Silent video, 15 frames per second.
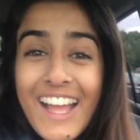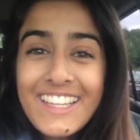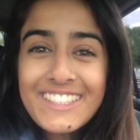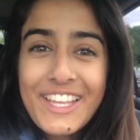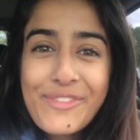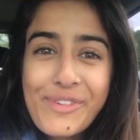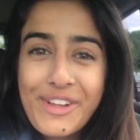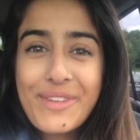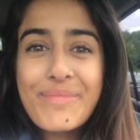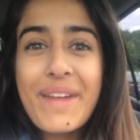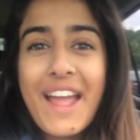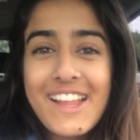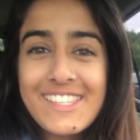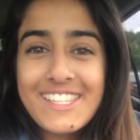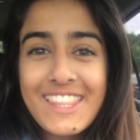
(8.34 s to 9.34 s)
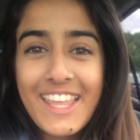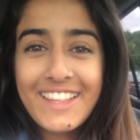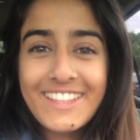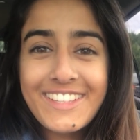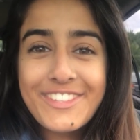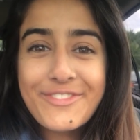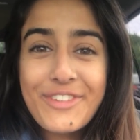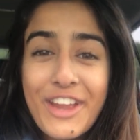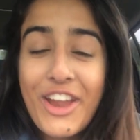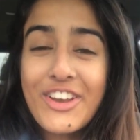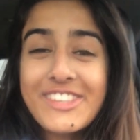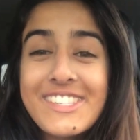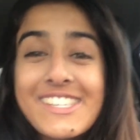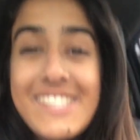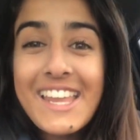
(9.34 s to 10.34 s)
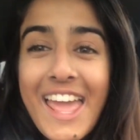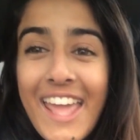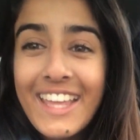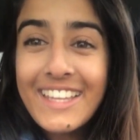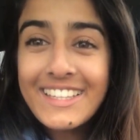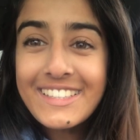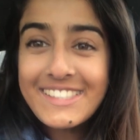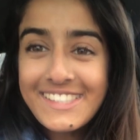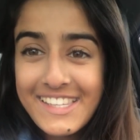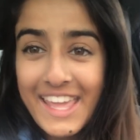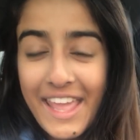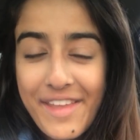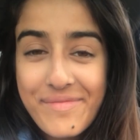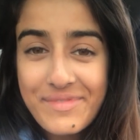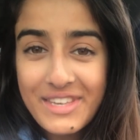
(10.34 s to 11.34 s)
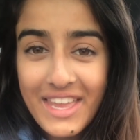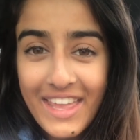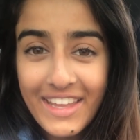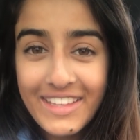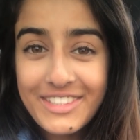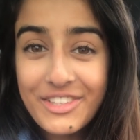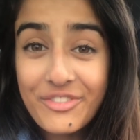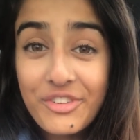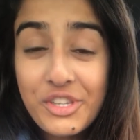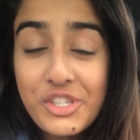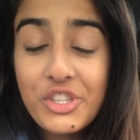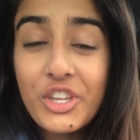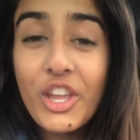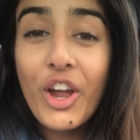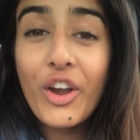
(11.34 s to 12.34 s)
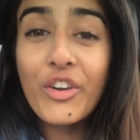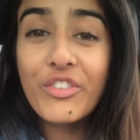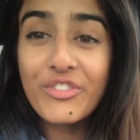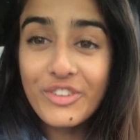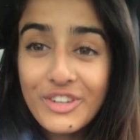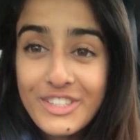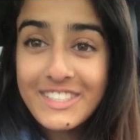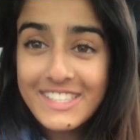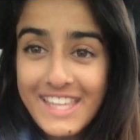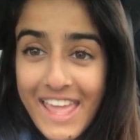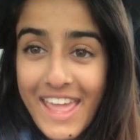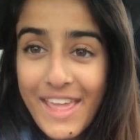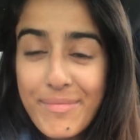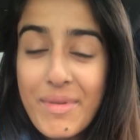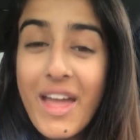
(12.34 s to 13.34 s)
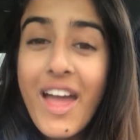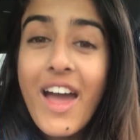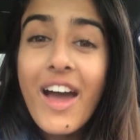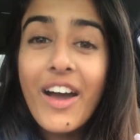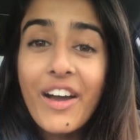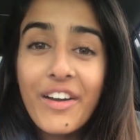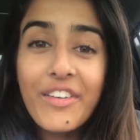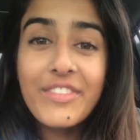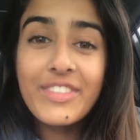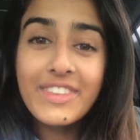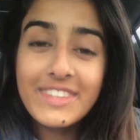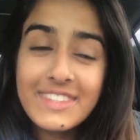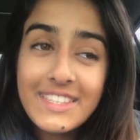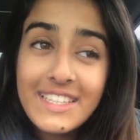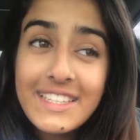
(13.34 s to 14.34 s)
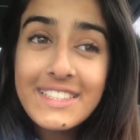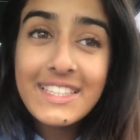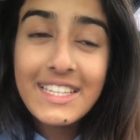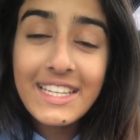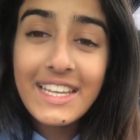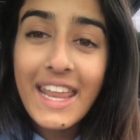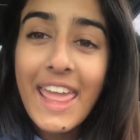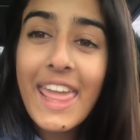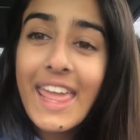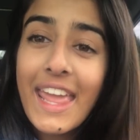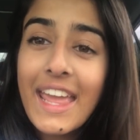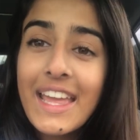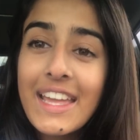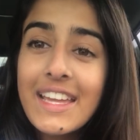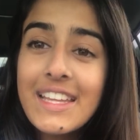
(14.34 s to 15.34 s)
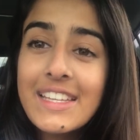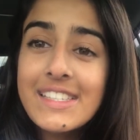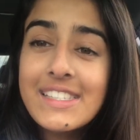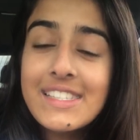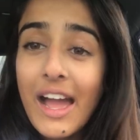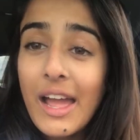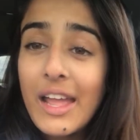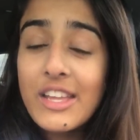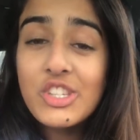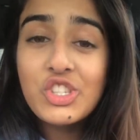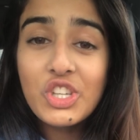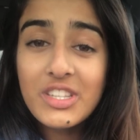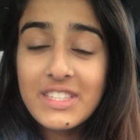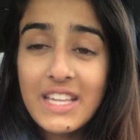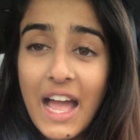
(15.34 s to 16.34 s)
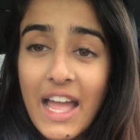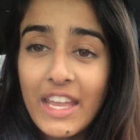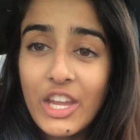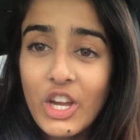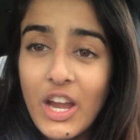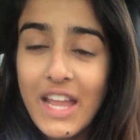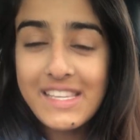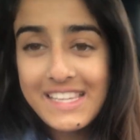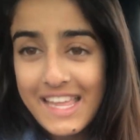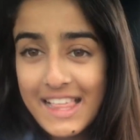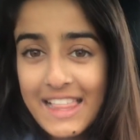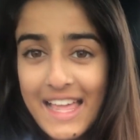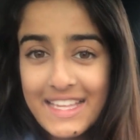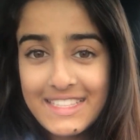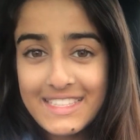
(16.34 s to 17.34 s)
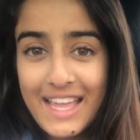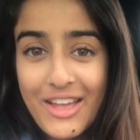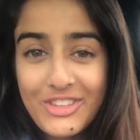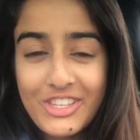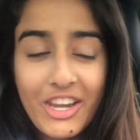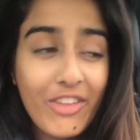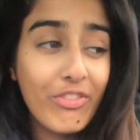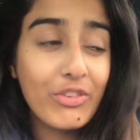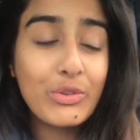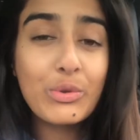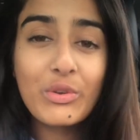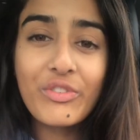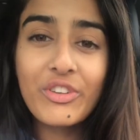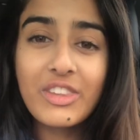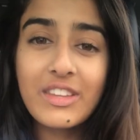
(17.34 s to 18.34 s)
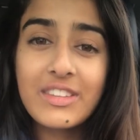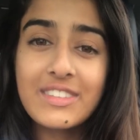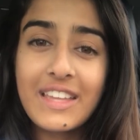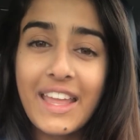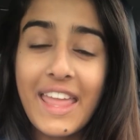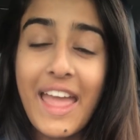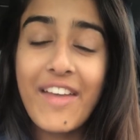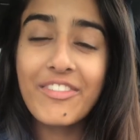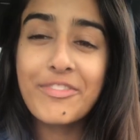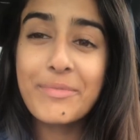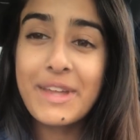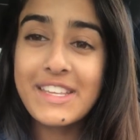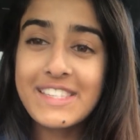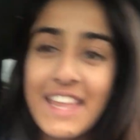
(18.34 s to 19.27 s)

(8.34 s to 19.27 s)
guys, and welcome back to Dicey Squared. Today is game day. It's officially our first game of the season, and I just got here. I take classes outside of the school for the second half of my